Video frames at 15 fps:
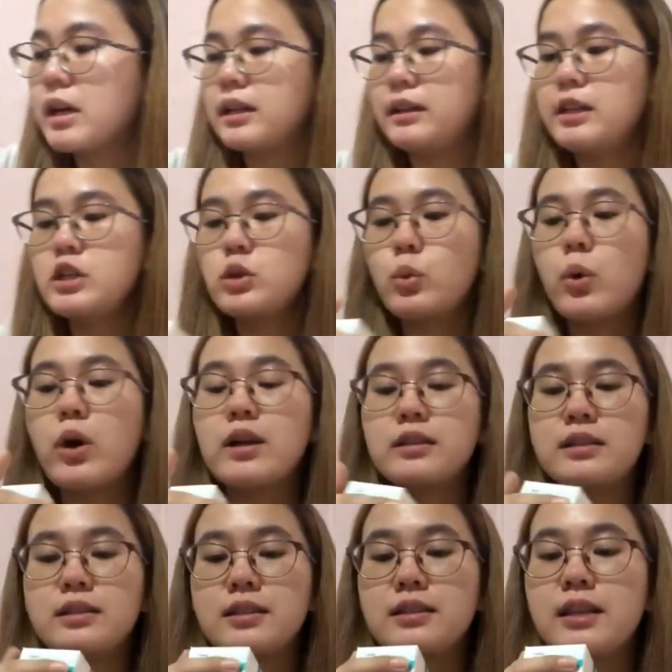This one
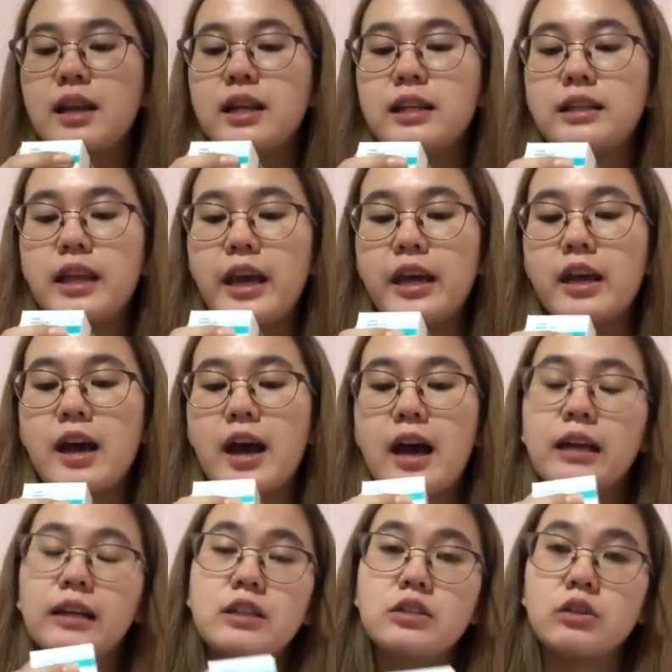is a Celotec Acne